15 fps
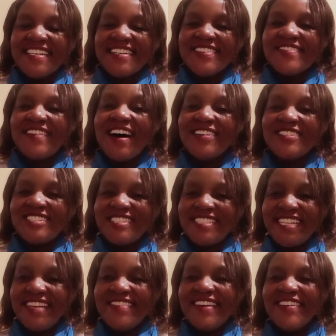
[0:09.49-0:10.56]
Wow,
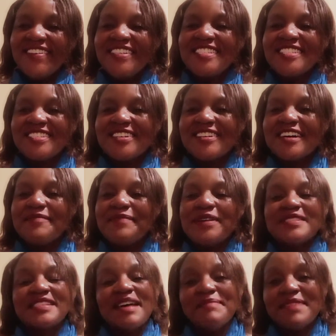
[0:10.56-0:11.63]
today we are going to talk
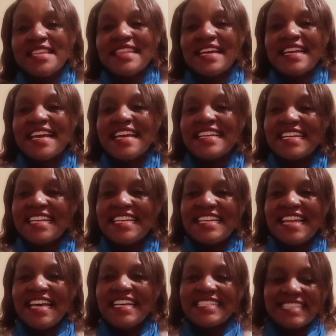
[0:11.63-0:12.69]
about something that I really
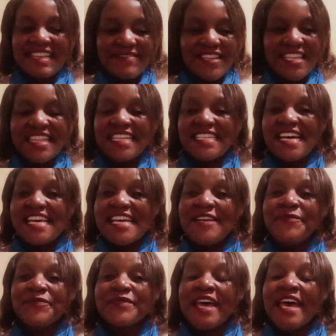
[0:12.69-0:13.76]
like, something that I
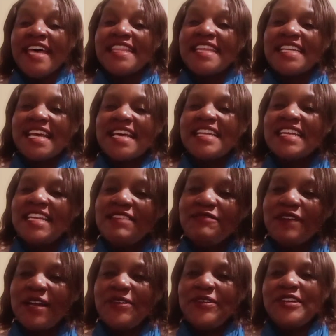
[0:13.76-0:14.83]
that I really
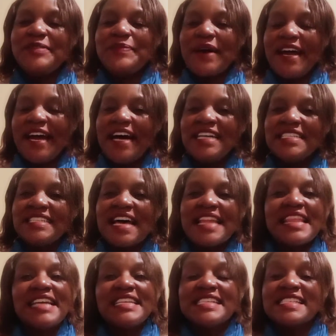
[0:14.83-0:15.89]
value in my heart,
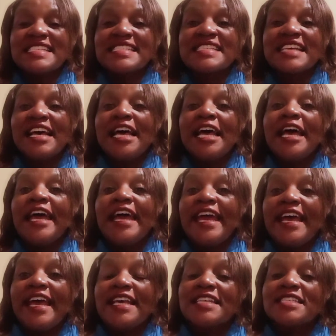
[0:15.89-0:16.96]
and that is
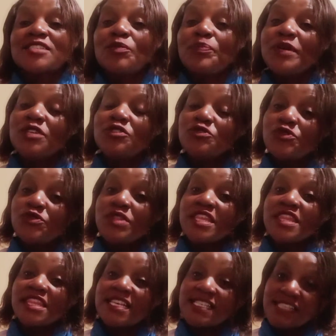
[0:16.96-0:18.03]
uh, stopping to do the
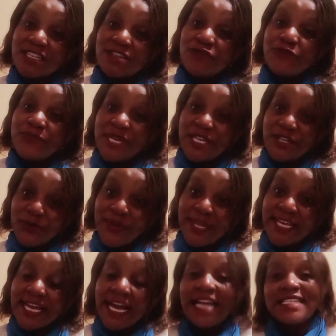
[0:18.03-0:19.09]
things that you've been
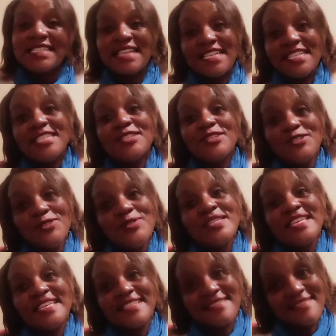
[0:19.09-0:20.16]
doing and starting to do
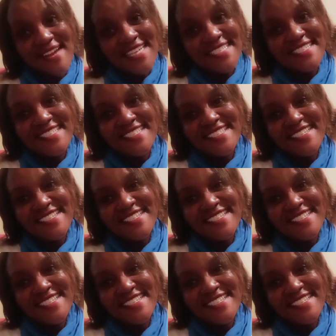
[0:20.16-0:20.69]
things right.